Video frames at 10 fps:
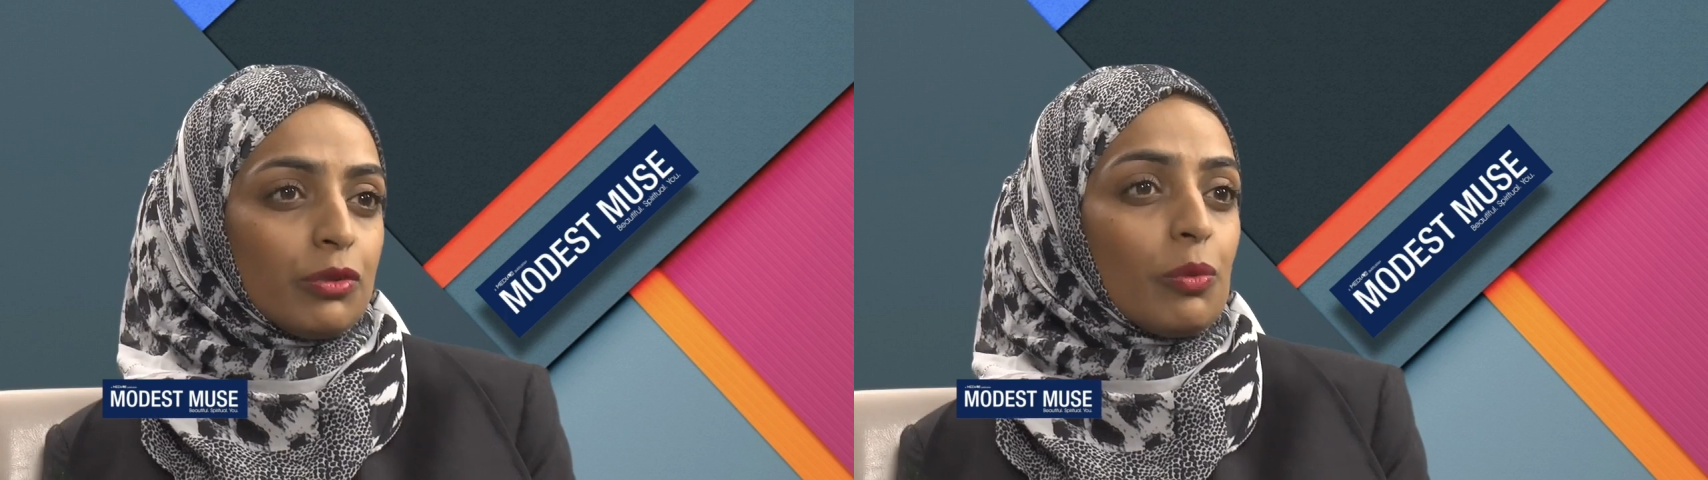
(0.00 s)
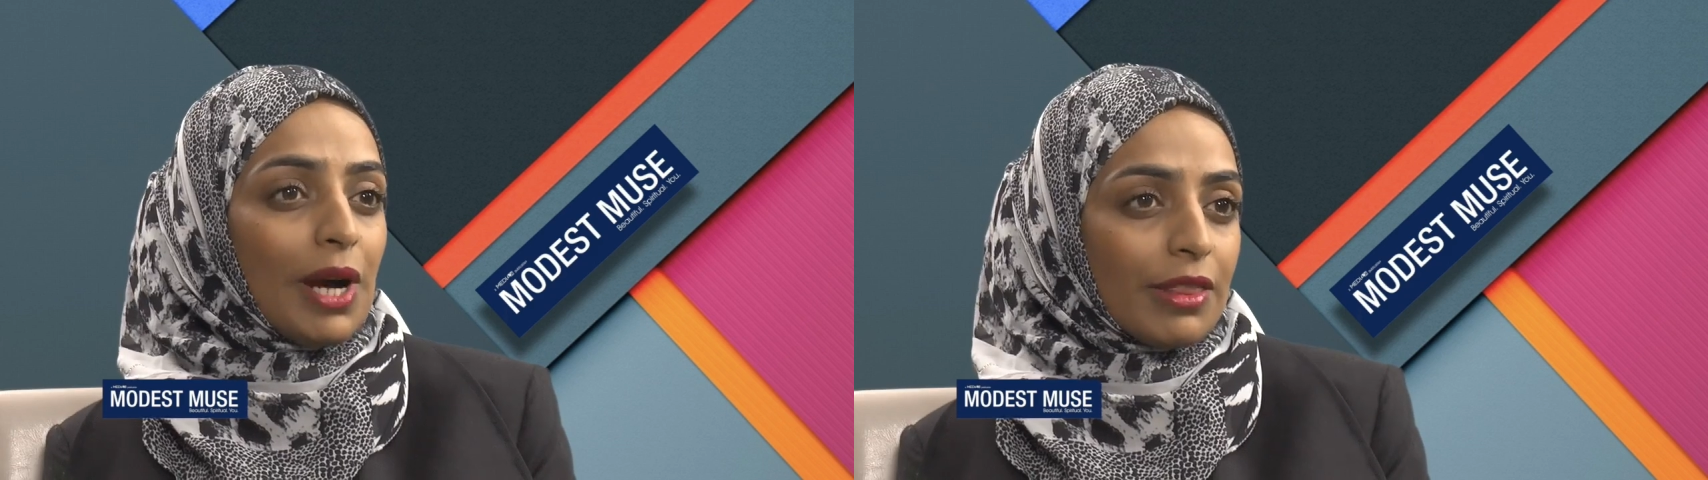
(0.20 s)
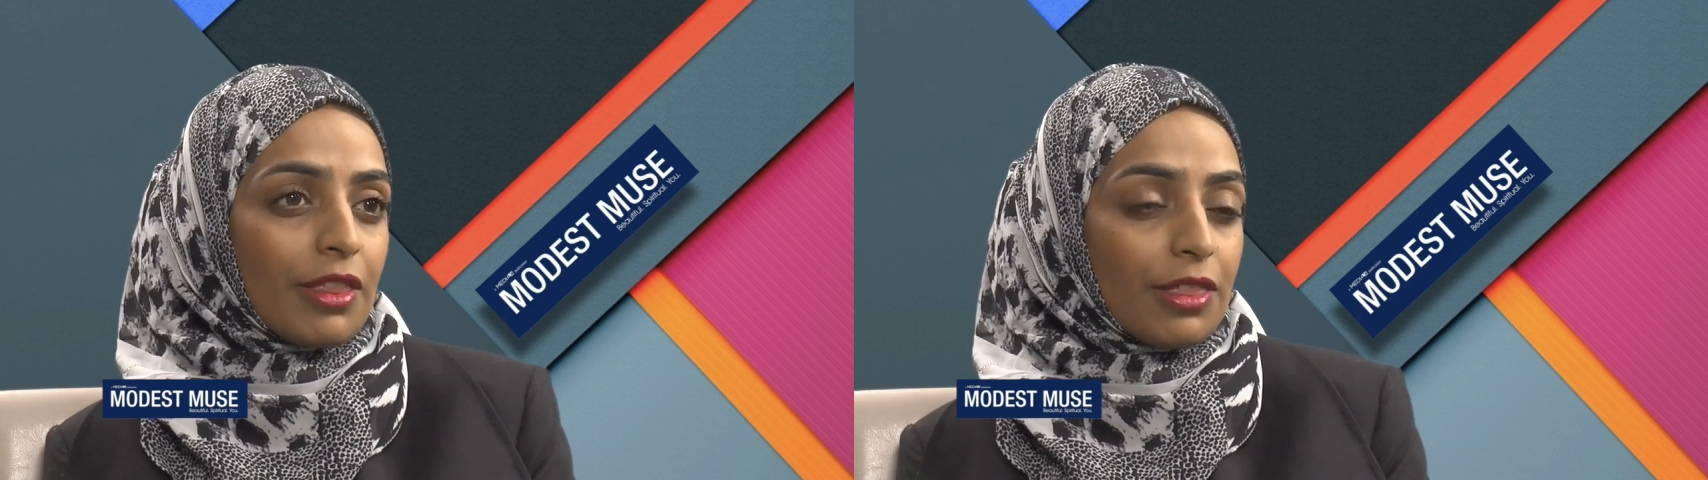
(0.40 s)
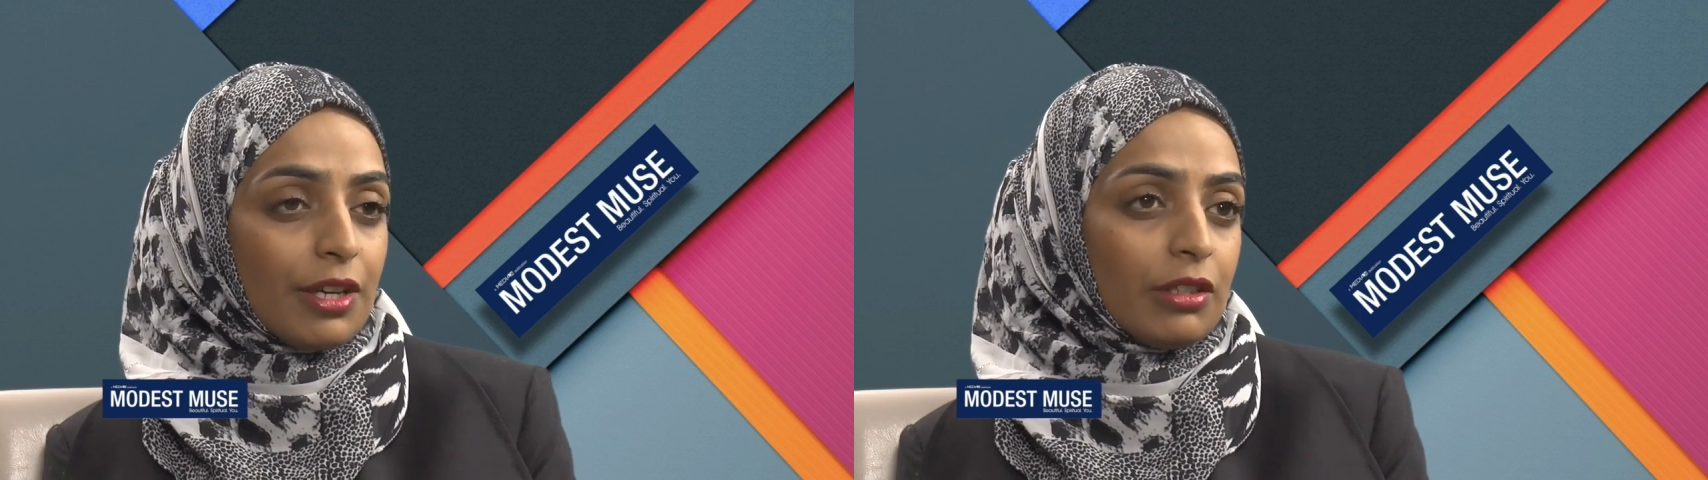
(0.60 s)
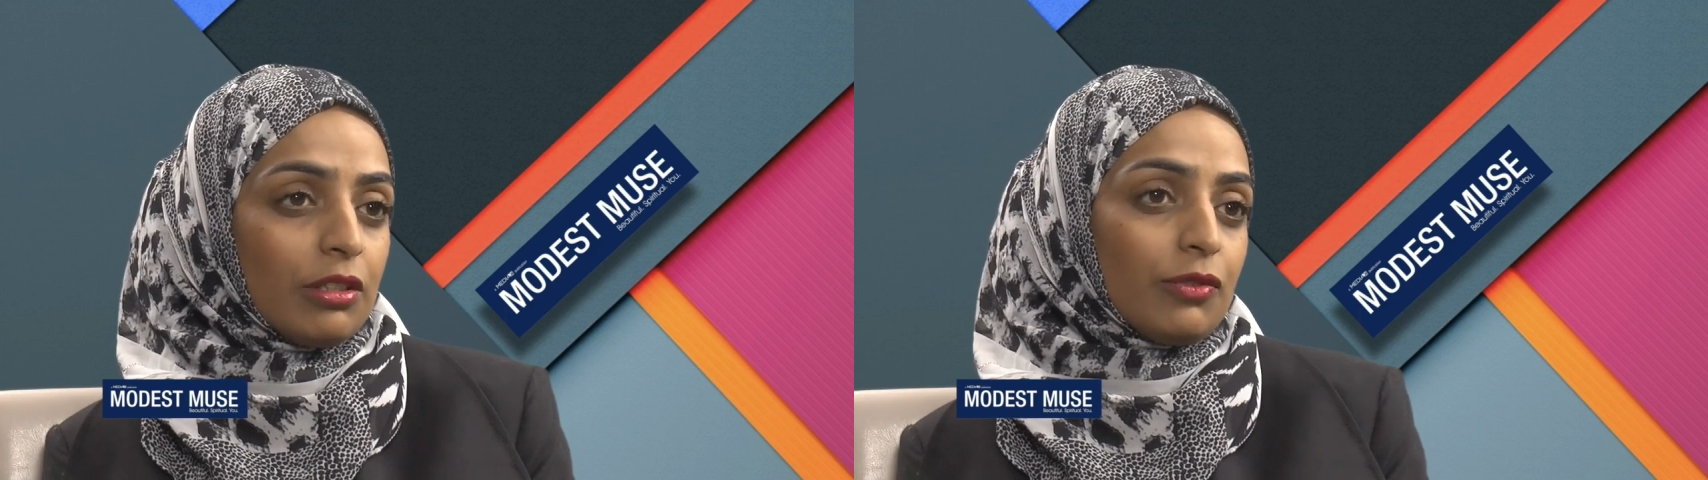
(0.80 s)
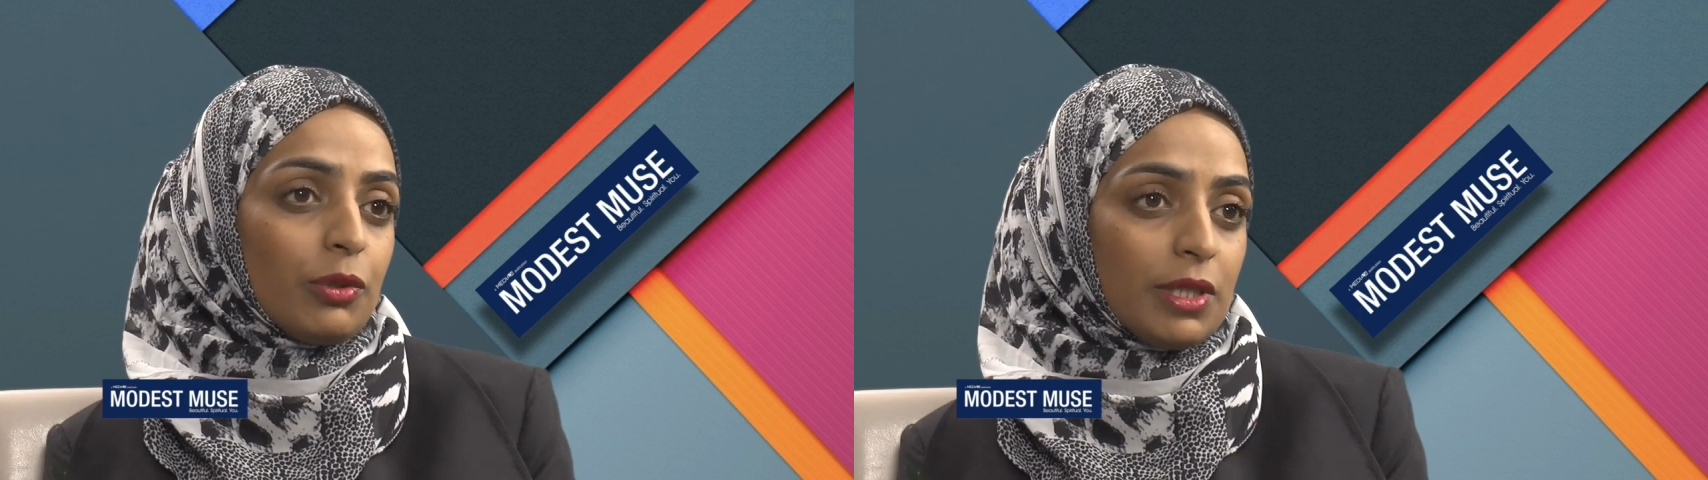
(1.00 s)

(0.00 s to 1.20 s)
to 1/3 of your